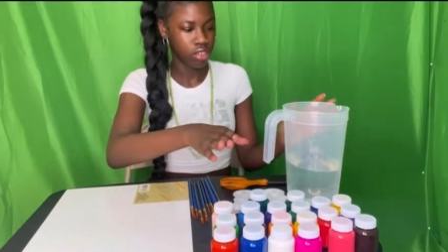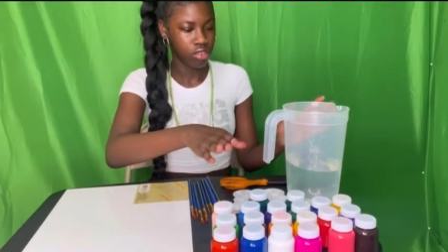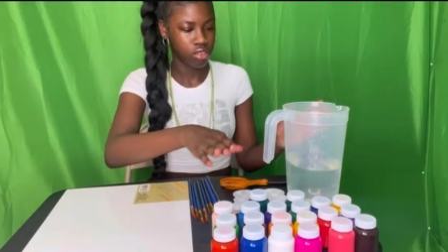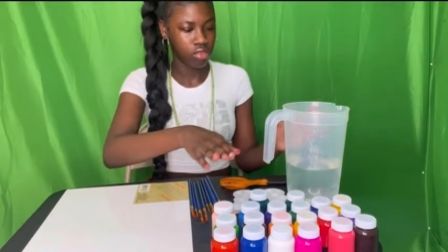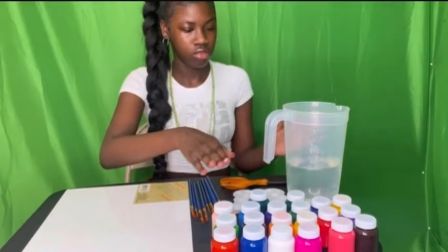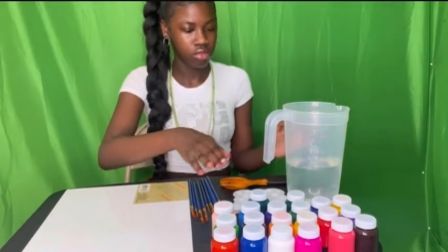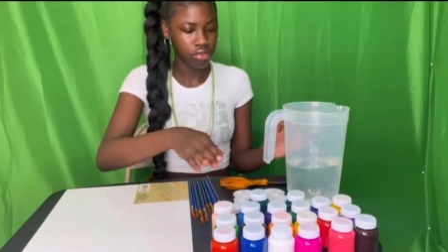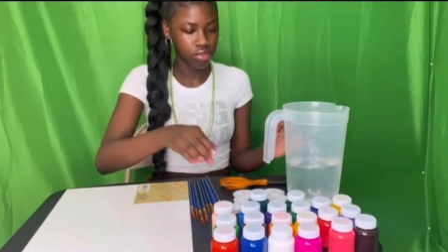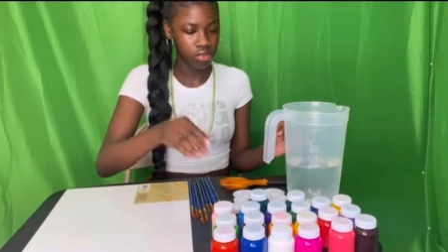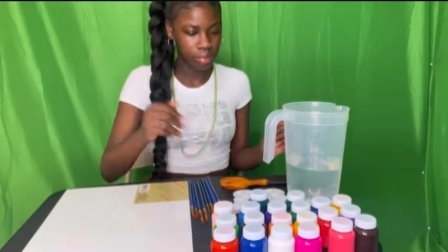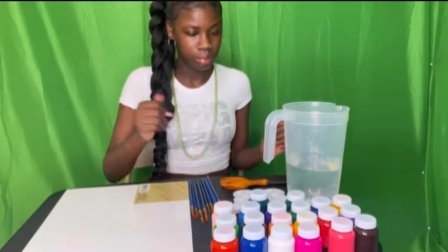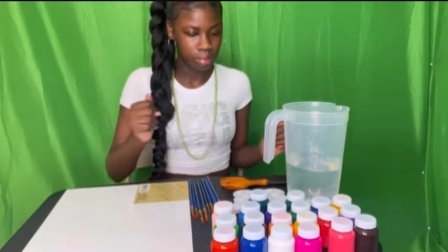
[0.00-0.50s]

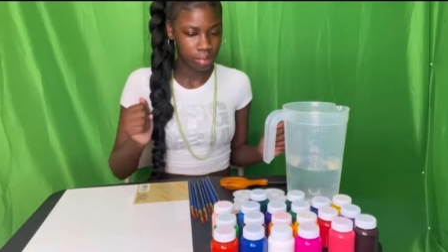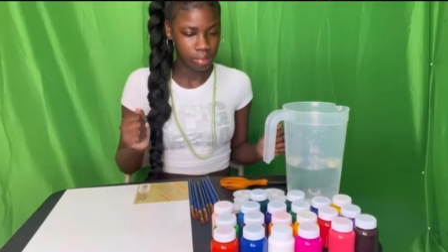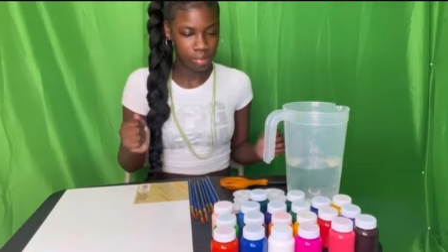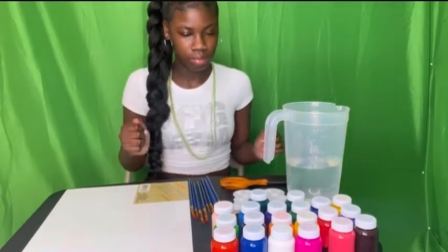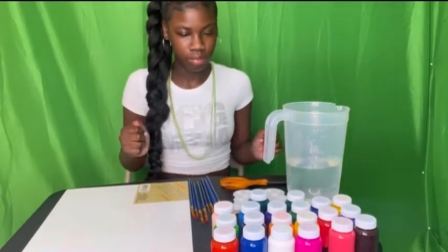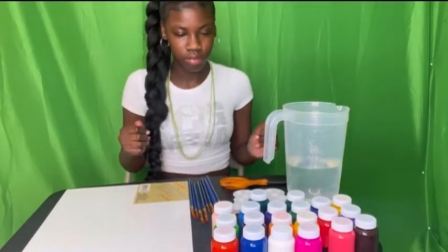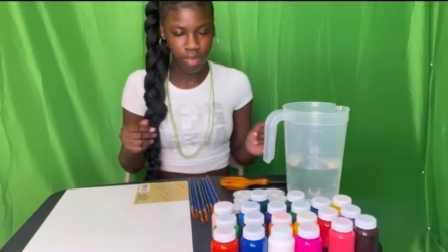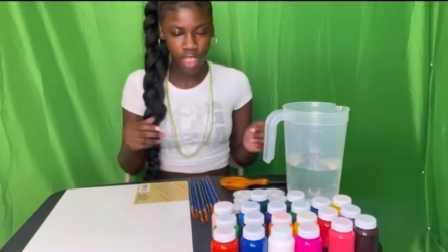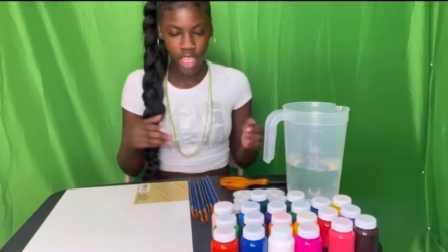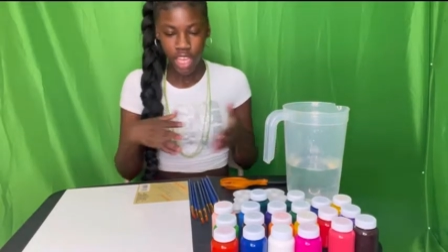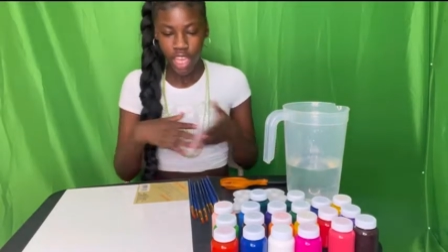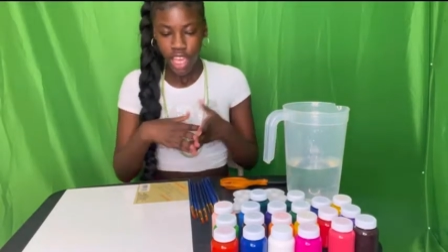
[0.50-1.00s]
Ooh.
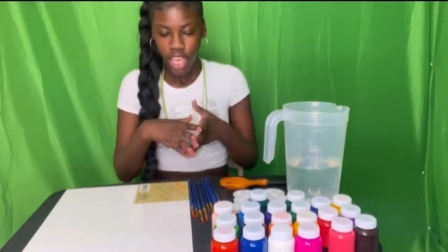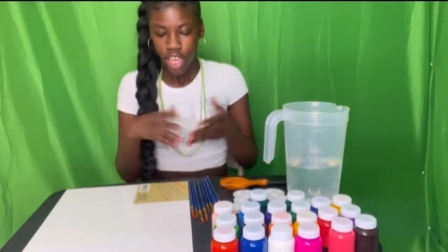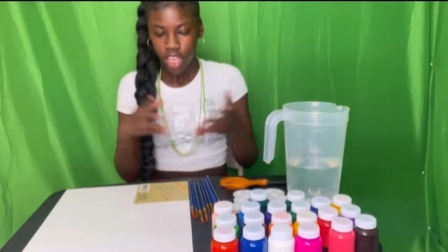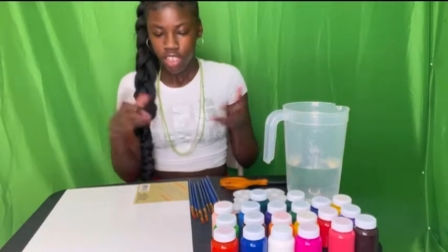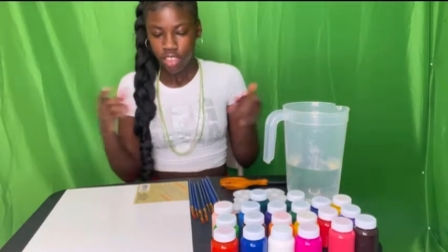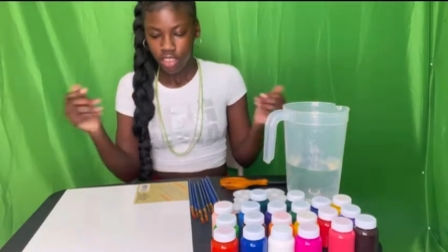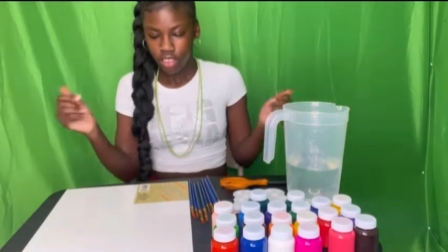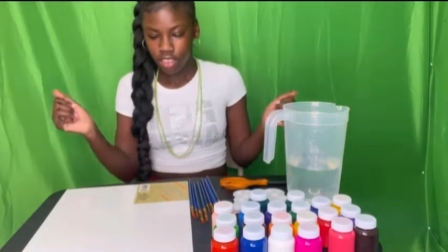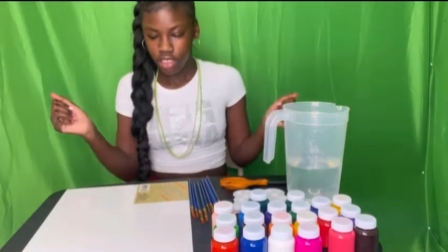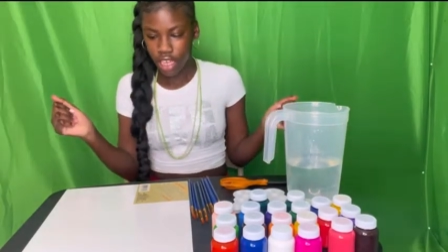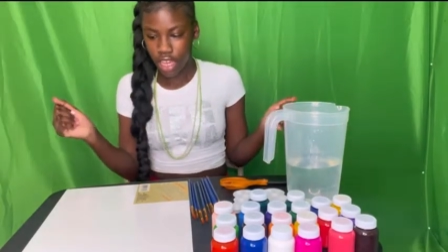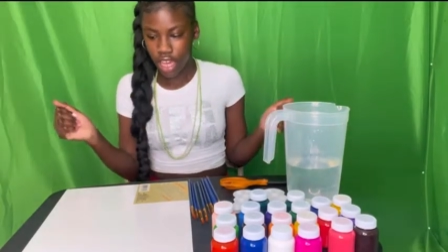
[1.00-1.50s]

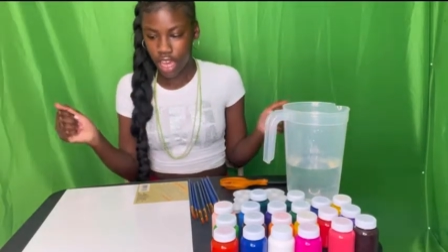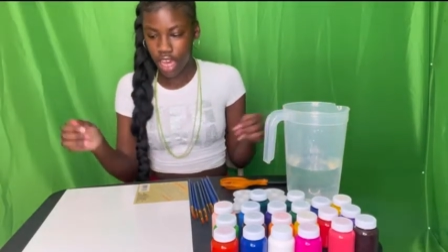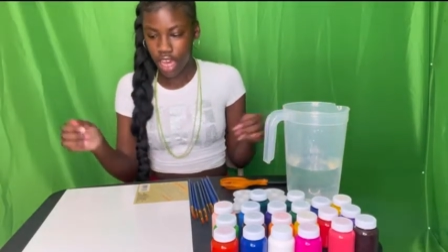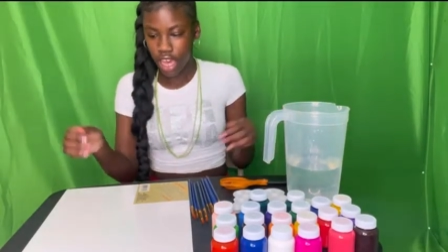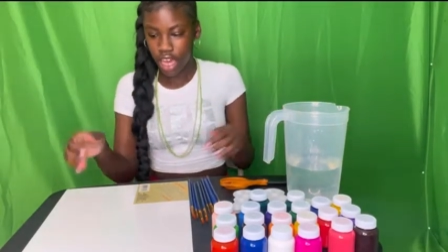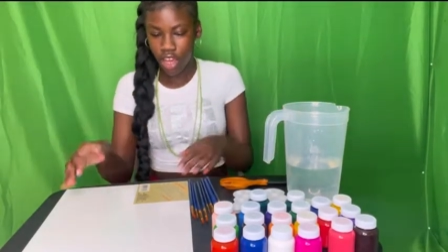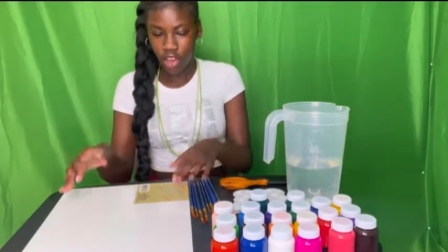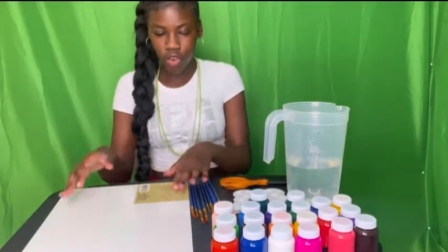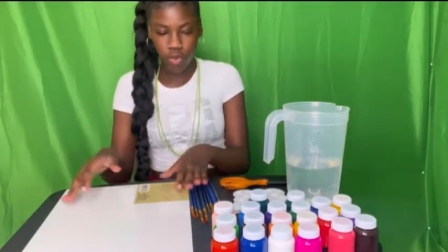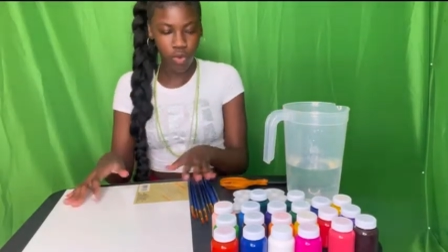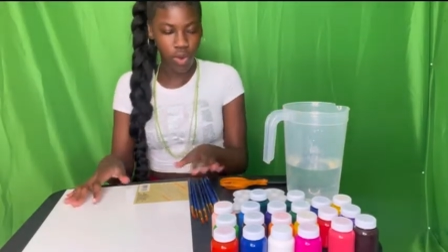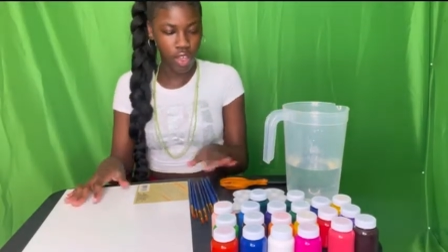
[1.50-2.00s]
So yeah,
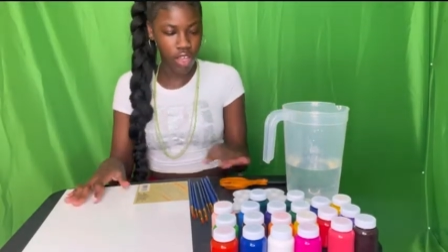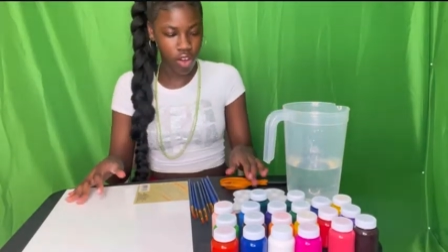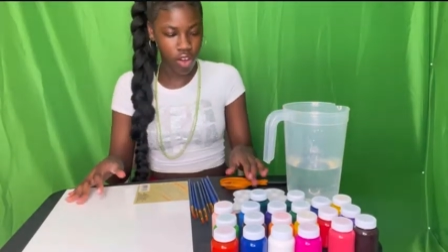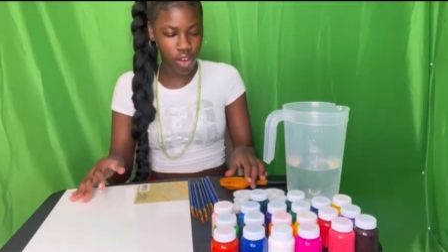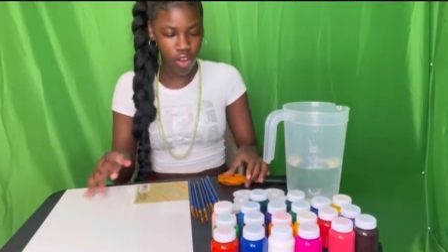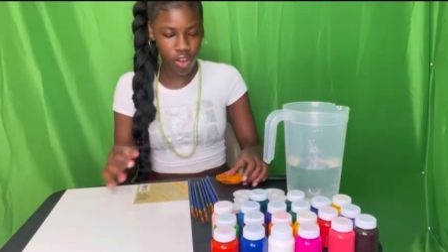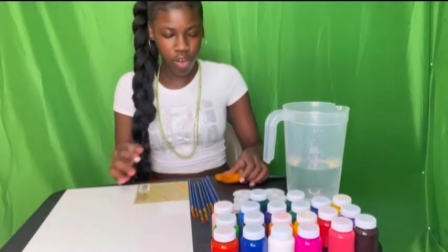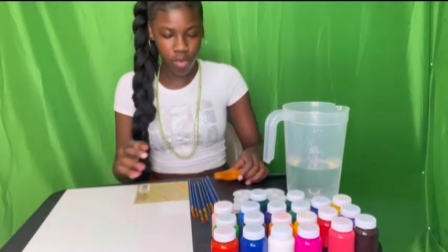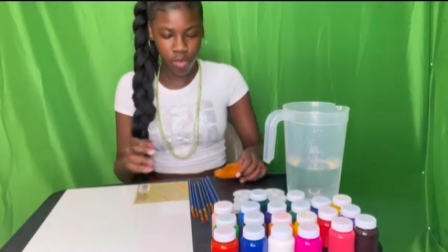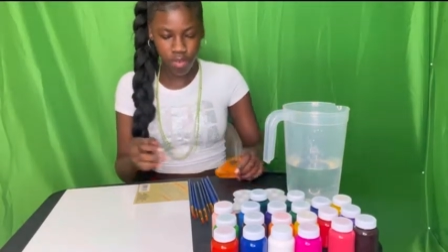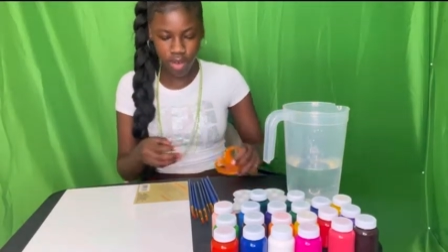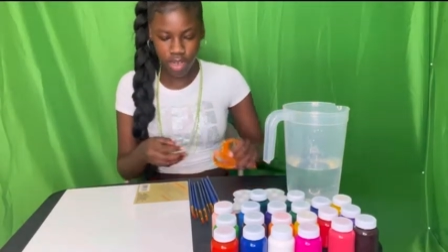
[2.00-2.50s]
we gonna
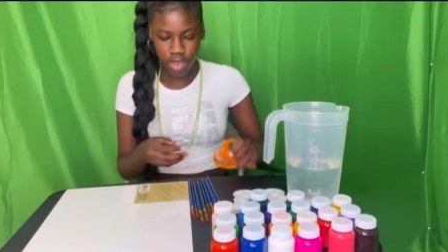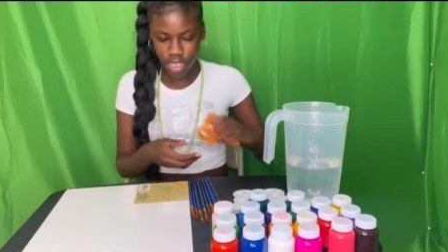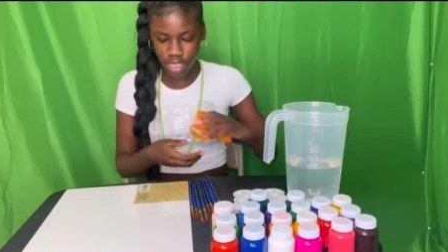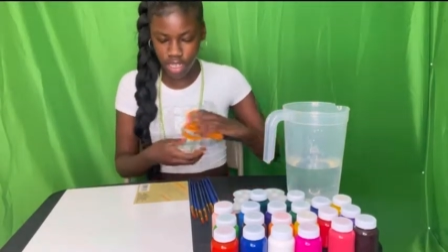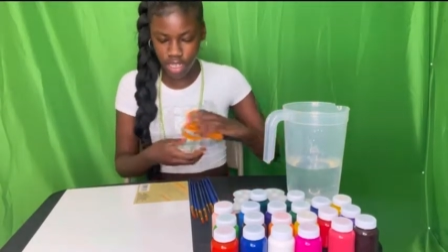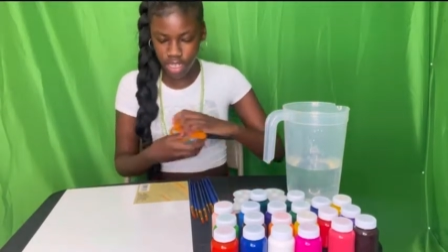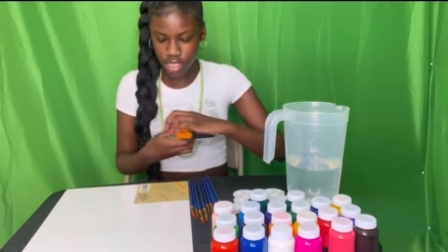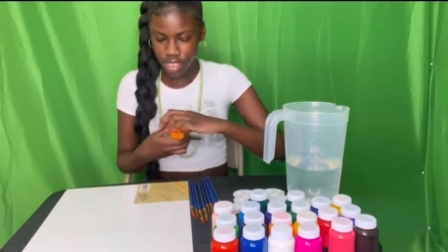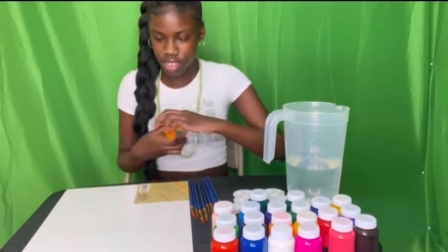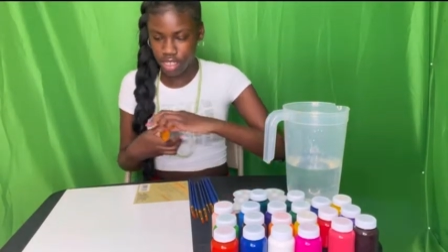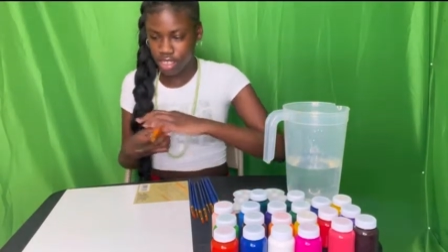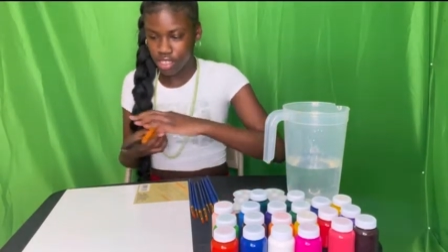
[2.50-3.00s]
open
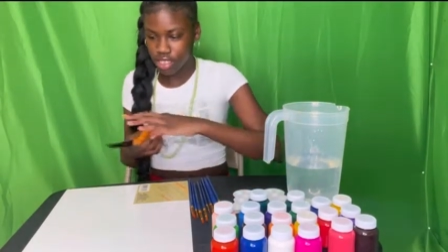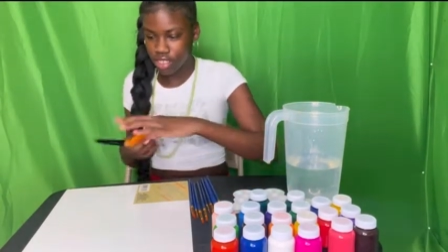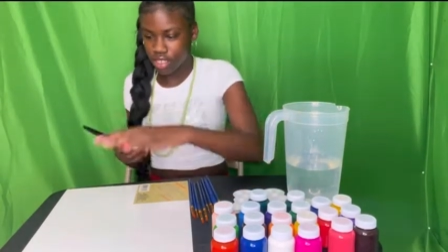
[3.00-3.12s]
this